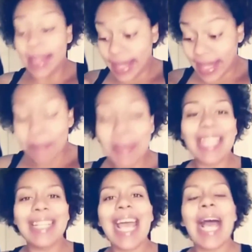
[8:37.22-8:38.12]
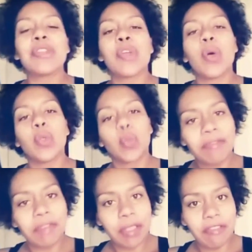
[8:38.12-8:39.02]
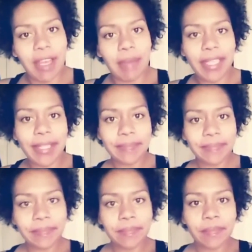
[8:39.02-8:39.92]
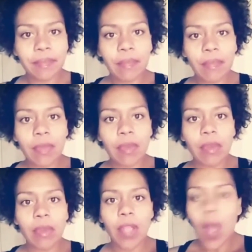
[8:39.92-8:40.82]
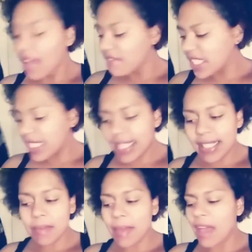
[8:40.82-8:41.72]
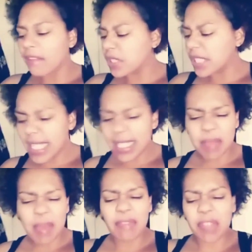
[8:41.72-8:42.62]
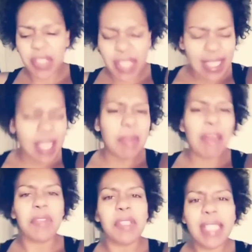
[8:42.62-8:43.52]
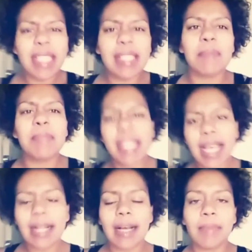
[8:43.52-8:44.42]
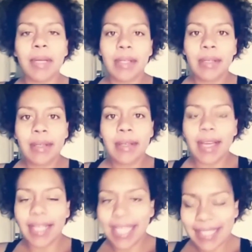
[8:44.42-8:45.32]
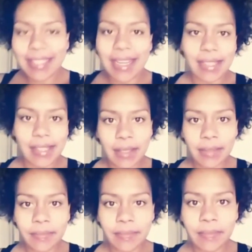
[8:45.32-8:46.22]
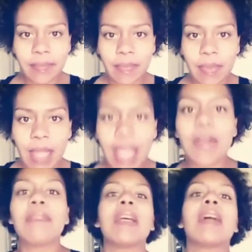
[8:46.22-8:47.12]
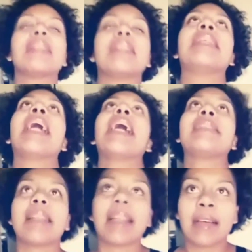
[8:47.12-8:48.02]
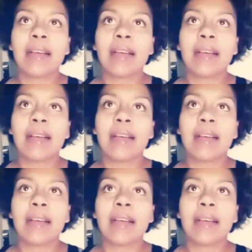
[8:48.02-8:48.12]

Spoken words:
the men in the household ripped from the family. Y'all have system after system after system after system set up against us. And you have the audacity